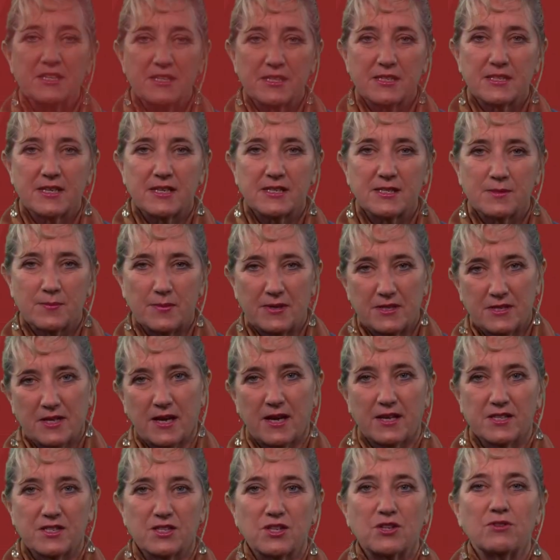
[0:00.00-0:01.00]
assessment
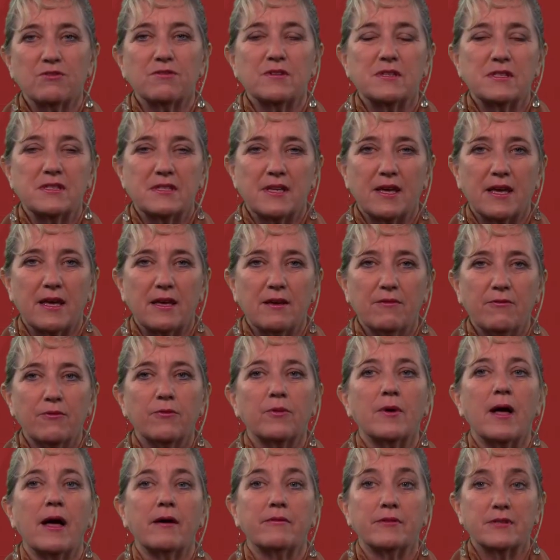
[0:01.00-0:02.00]
task you receive will
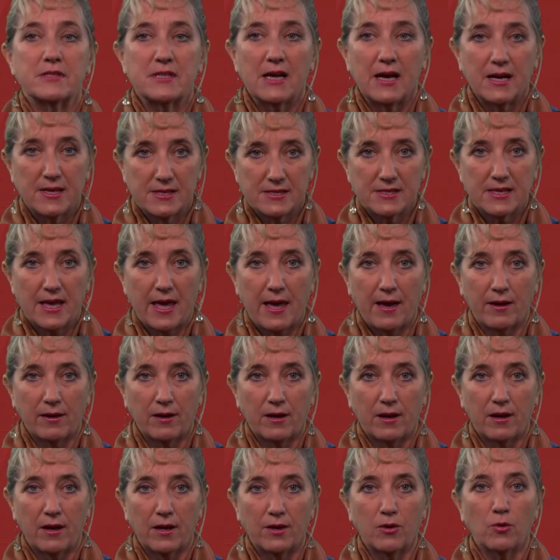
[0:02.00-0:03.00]
have a task
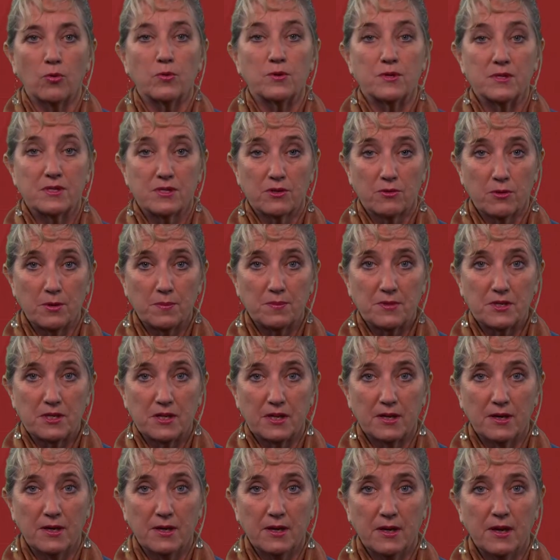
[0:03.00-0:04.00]
outline or
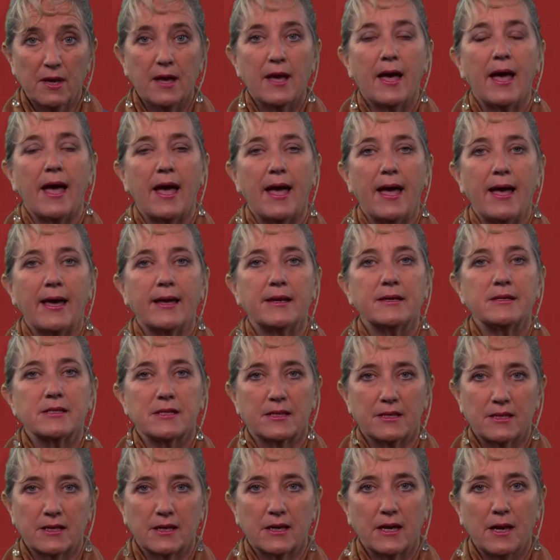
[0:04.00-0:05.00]
description and an
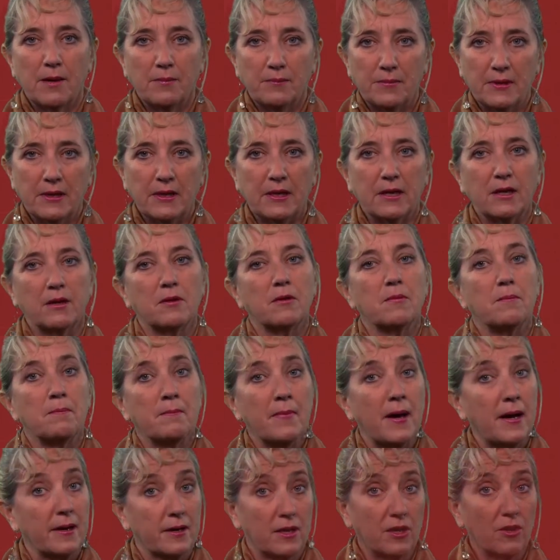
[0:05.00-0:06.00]
accompanying
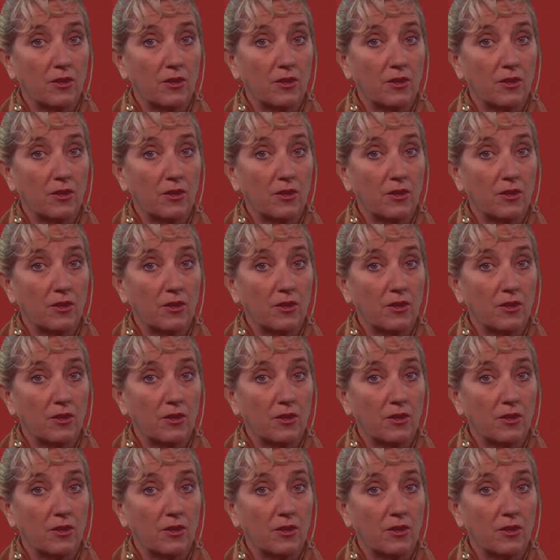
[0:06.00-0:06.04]
marking